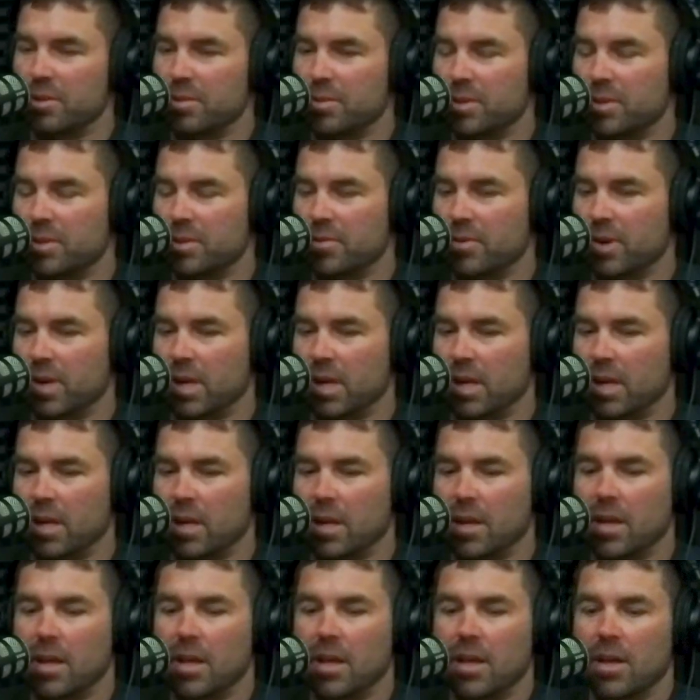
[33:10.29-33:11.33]
Pennsylvania.
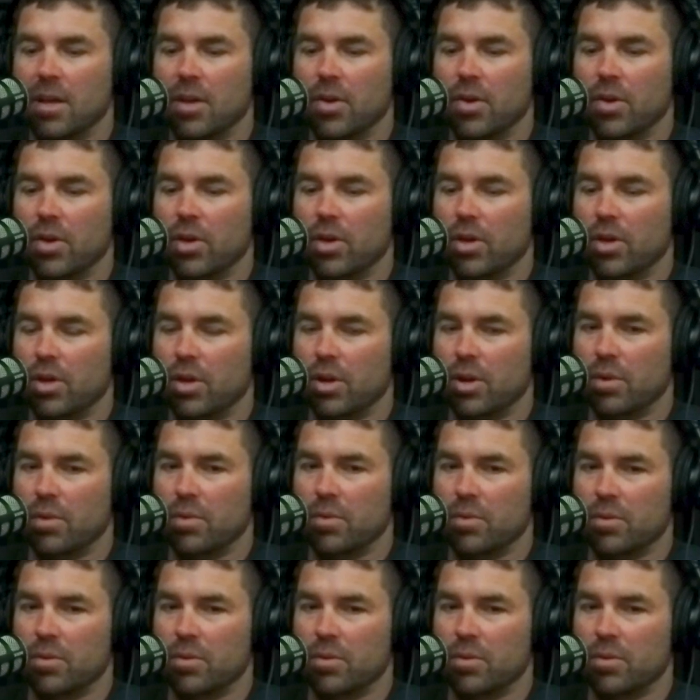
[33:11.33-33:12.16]
You know,